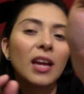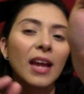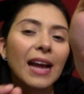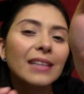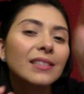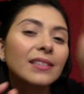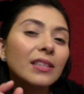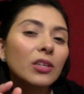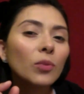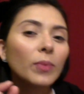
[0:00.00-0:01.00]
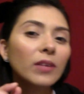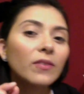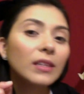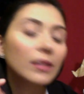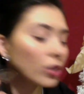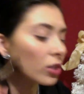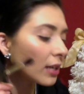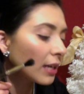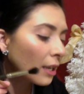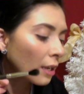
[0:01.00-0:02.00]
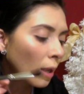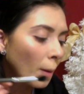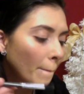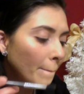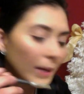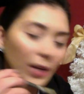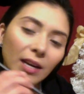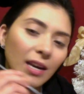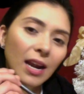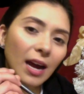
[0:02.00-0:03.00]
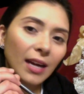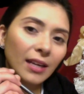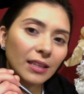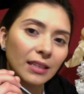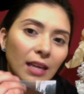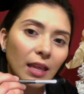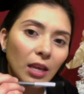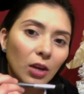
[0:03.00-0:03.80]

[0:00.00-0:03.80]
has a little bit of glitter in it, but nothing